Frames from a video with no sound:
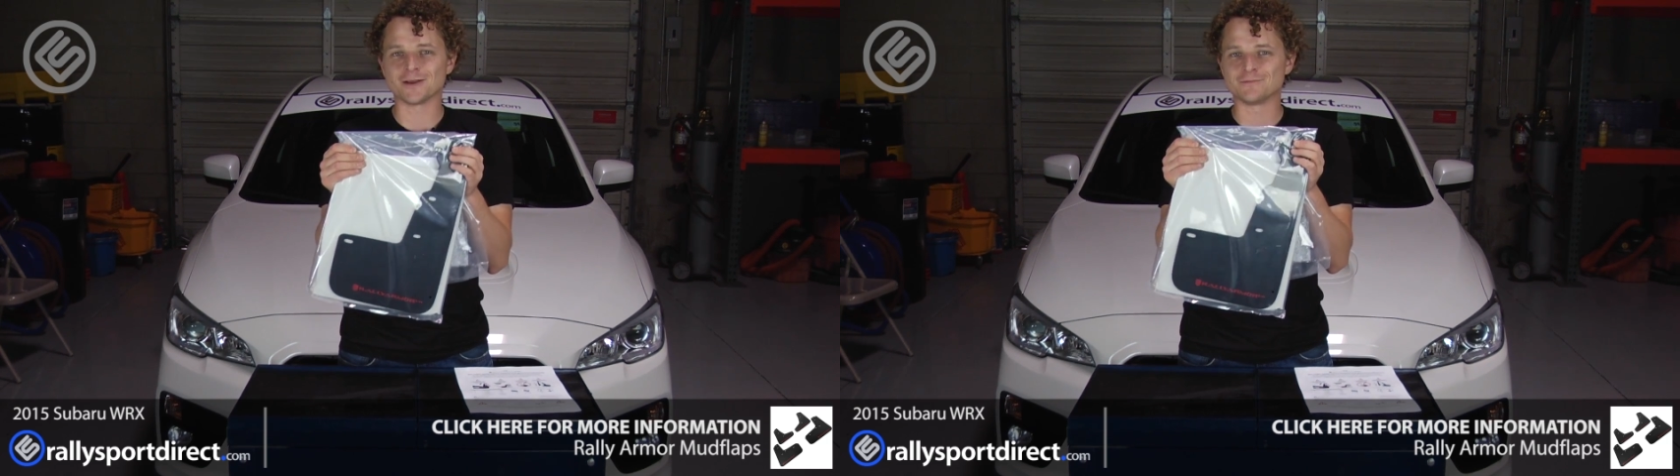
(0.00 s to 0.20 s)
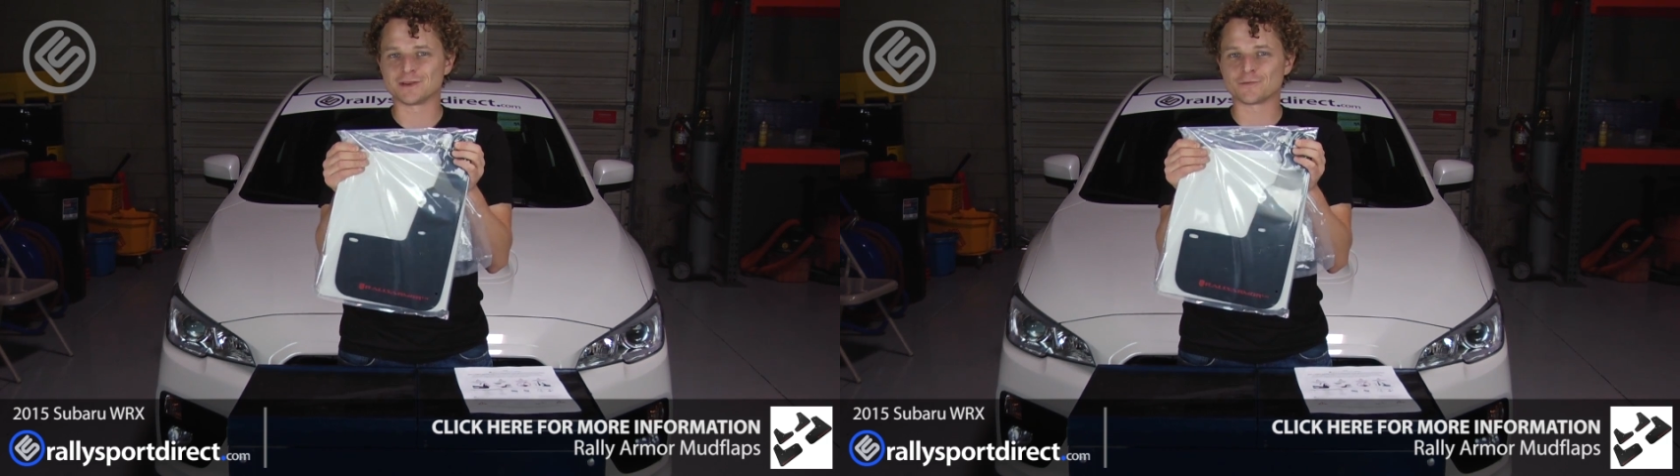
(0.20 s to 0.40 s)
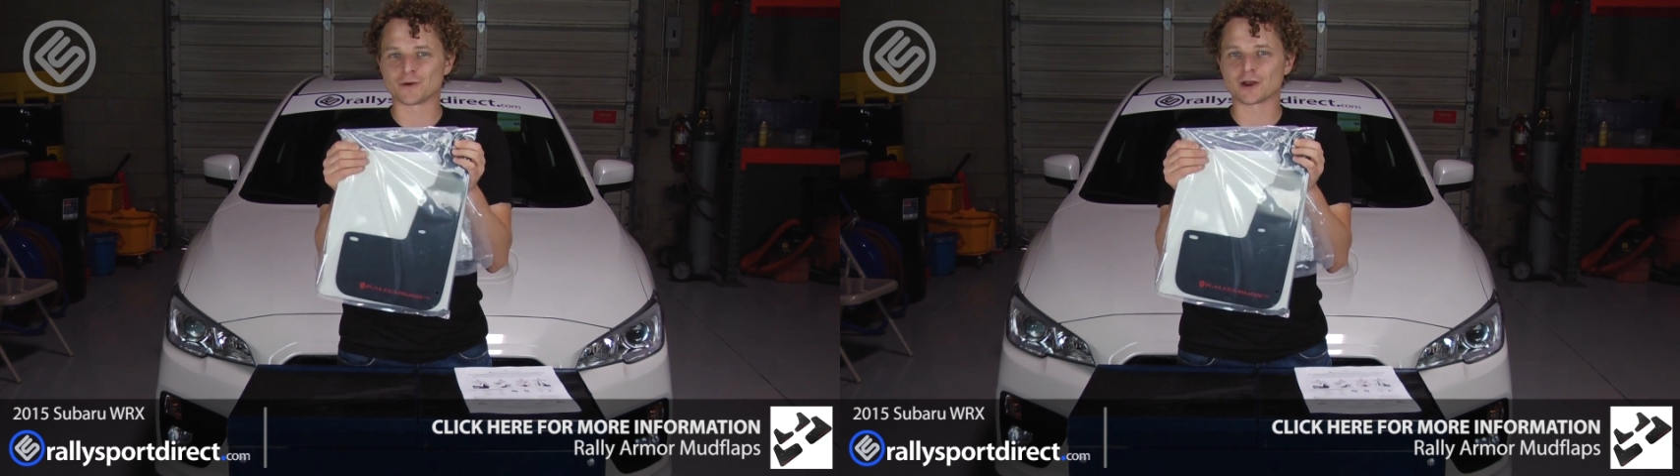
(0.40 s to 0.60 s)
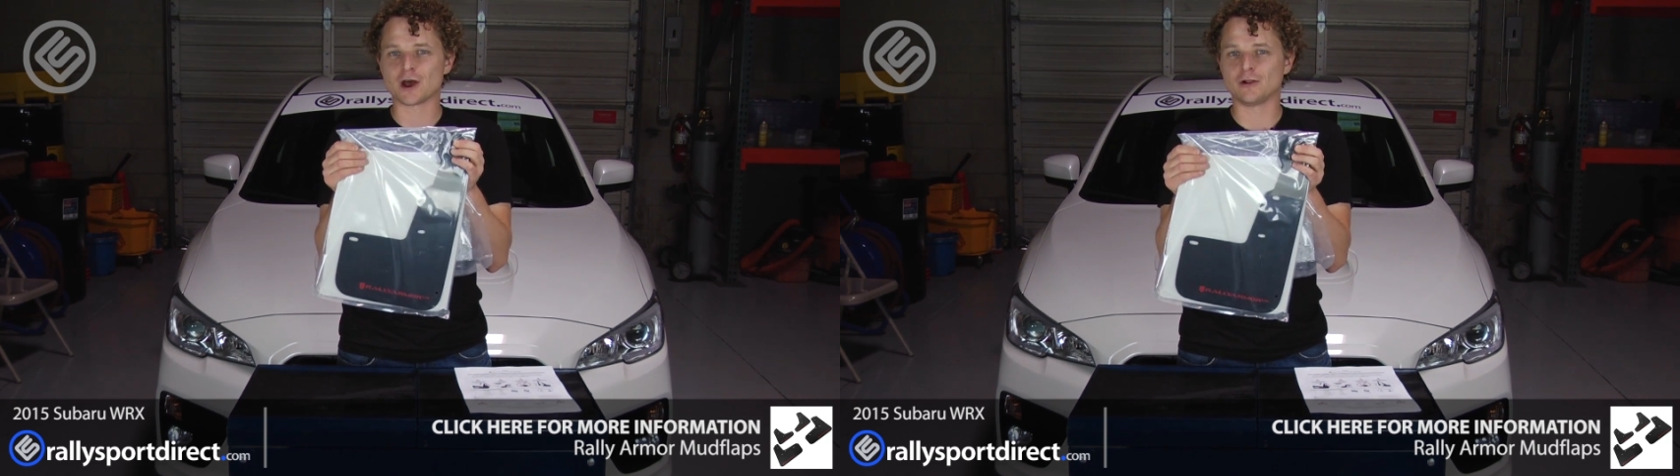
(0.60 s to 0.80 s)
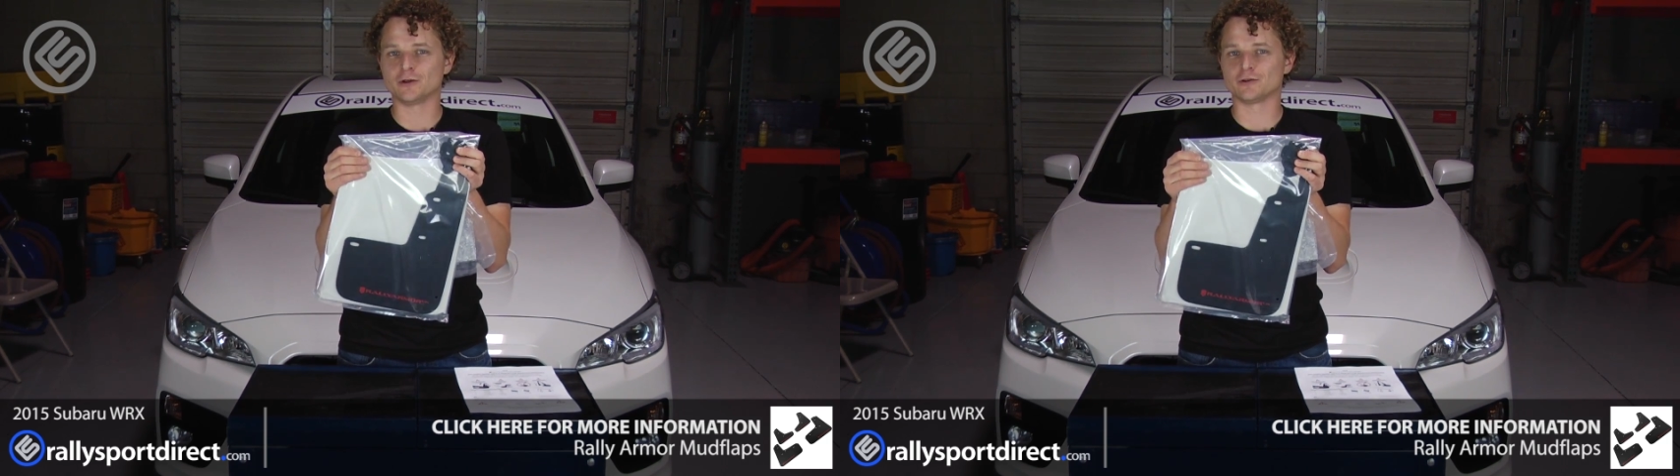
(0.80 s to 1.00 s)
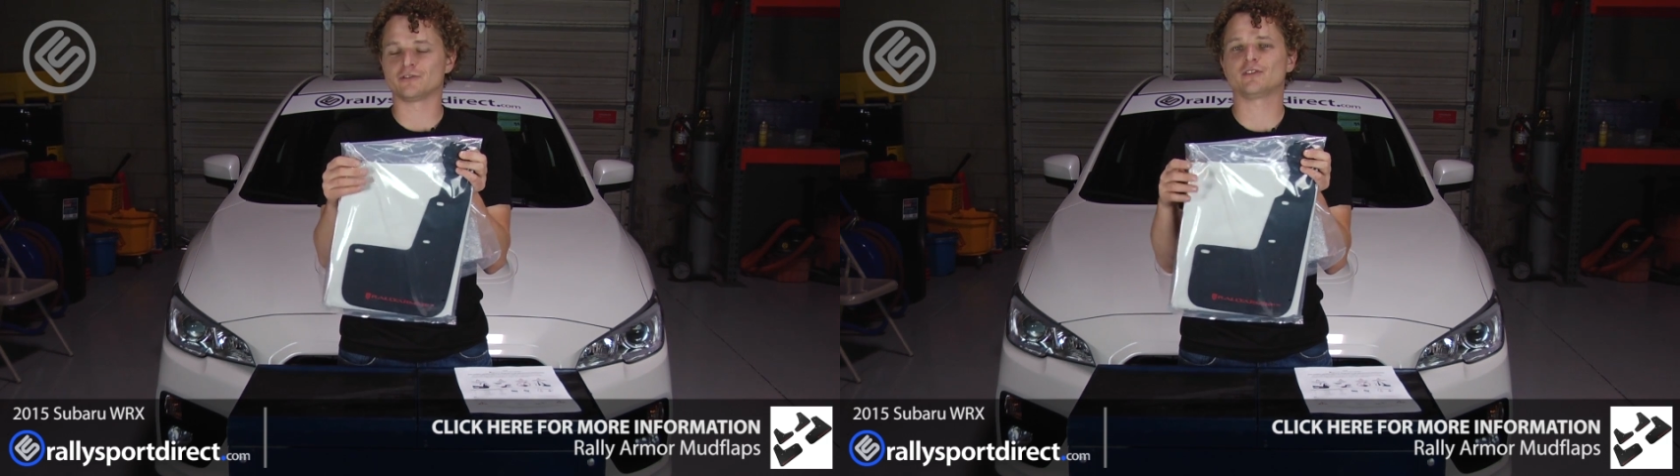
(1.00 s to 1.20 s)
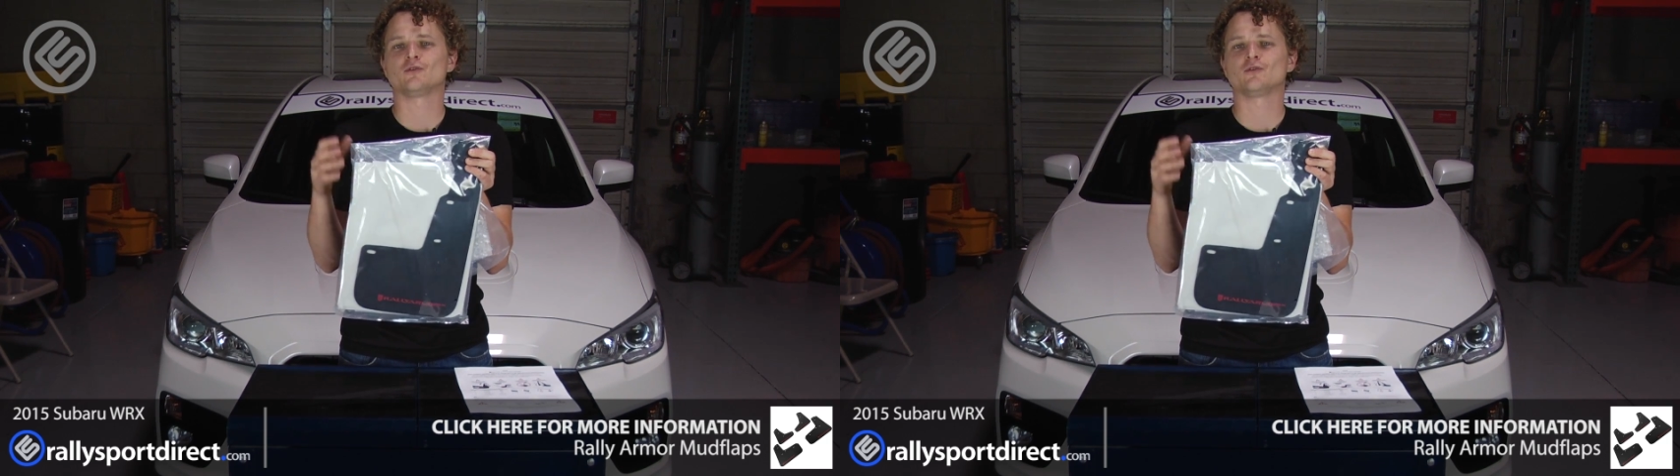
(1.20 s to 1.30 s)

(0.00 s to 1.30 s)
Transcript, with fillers: of different colors